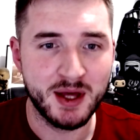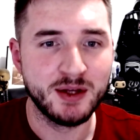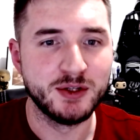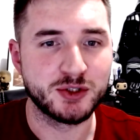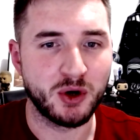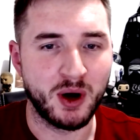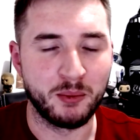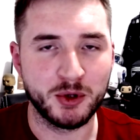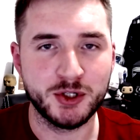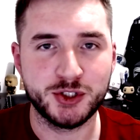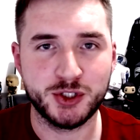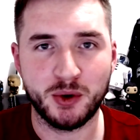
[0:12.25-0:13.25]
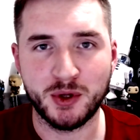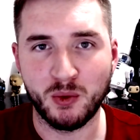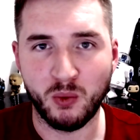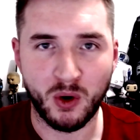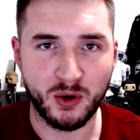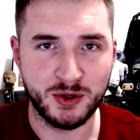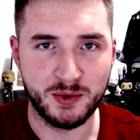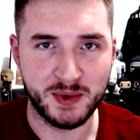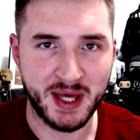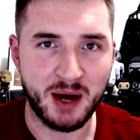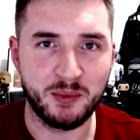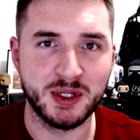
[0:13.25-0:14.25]
So I'm going to show you what you
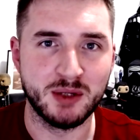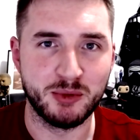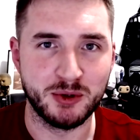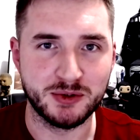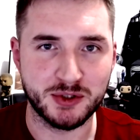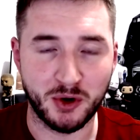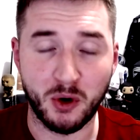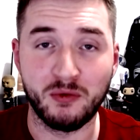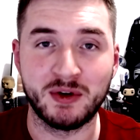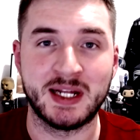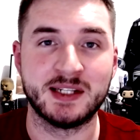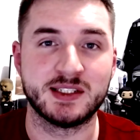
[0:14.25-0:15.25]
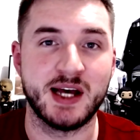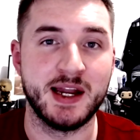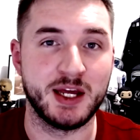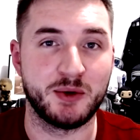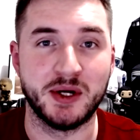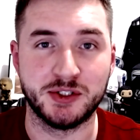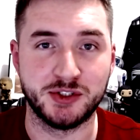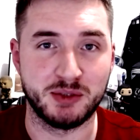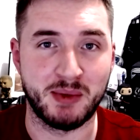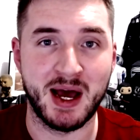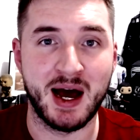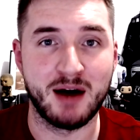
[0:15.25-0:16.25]
get with the boost and hopefully answer any questions you
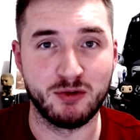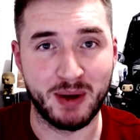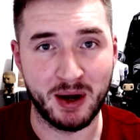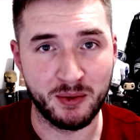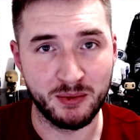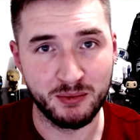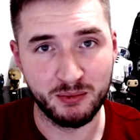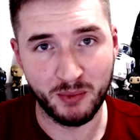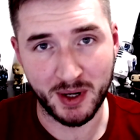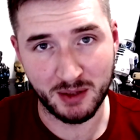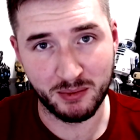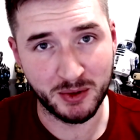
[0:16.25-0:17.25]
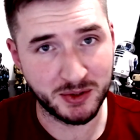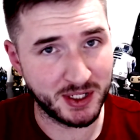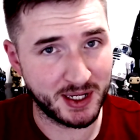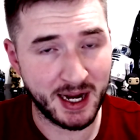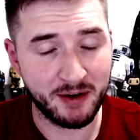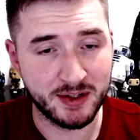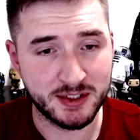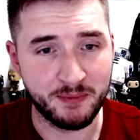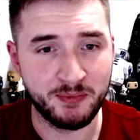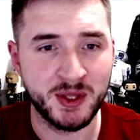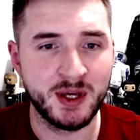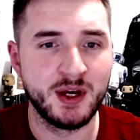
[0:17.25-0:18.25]
might have about when you're boosting a character.
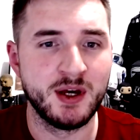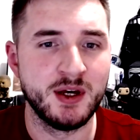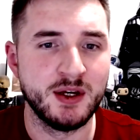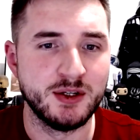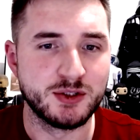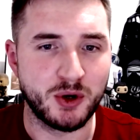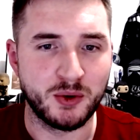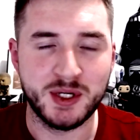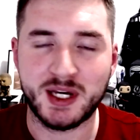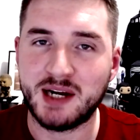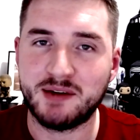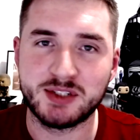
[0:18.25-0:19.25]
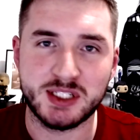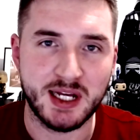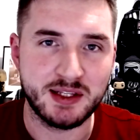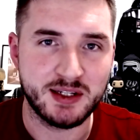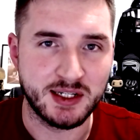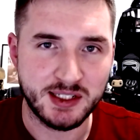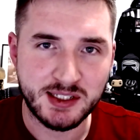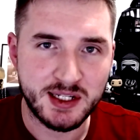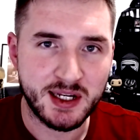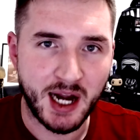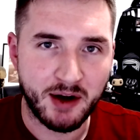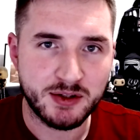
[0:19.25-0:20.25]
So you can either select an
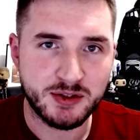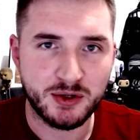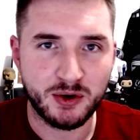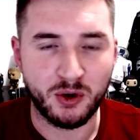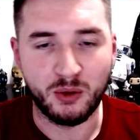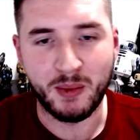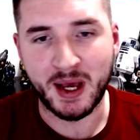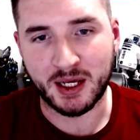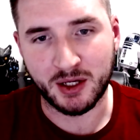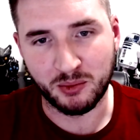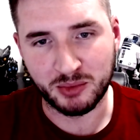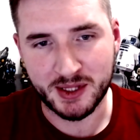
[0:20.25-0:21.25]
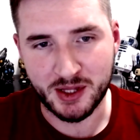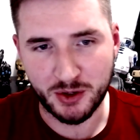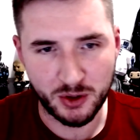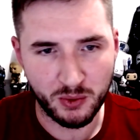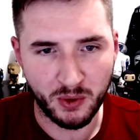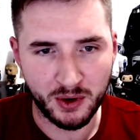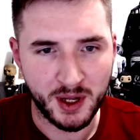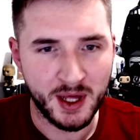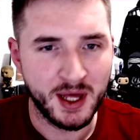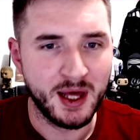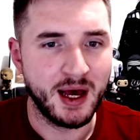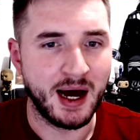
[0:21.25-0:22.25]
existing character or make a completely new one,
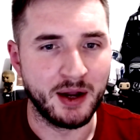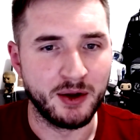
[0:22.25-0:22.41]
and